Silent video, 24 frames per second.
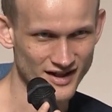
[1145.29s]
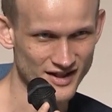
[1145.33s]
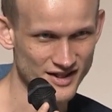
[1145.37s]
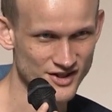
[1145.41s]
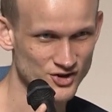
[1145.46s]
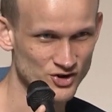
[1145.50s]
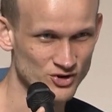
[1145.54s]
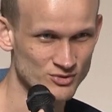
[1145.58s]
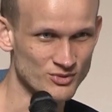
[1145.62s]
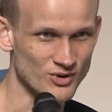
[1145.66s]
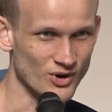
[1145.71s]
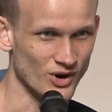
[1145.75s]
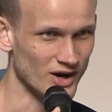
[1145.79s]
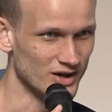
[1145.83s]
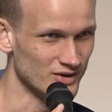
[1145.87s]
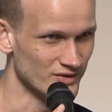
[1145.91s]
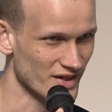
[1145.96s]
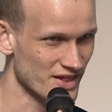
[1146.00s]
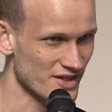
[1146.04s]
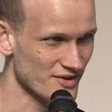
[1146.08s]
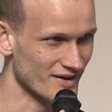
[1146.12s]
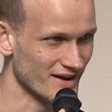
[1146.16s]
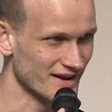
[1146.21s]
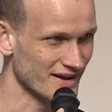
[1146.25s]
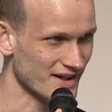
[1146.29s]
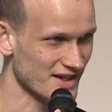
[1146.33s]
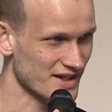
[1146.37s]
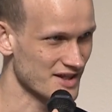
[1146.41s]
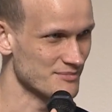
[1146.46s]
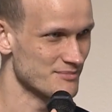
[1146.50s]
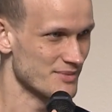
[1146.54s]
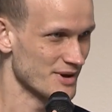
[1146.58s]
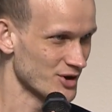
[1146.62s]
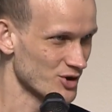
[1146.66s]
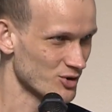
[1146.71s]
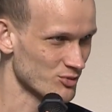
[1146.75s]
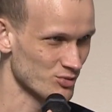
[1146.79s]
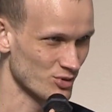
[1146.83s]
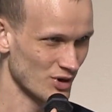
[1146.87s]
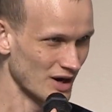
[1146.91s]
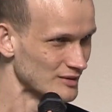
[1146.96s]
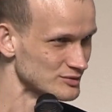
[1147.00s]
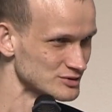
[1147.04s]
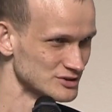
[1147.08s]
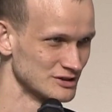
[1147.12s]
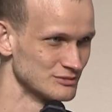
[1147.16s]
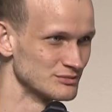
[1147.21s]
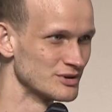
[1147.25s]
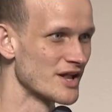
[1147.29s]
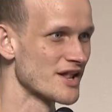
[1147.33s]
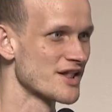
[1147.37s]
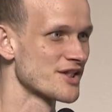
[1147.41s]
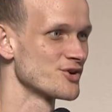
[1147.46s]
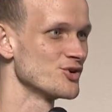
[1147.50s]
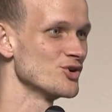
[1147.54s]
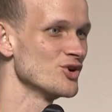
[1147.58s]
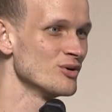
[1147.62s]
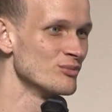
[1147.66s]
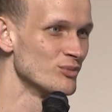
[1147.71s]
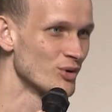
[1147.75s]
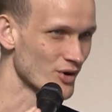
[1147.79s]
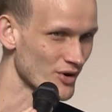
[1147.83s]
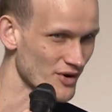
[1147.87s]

Zoom call. It's like, is the bigger problem the Zoom,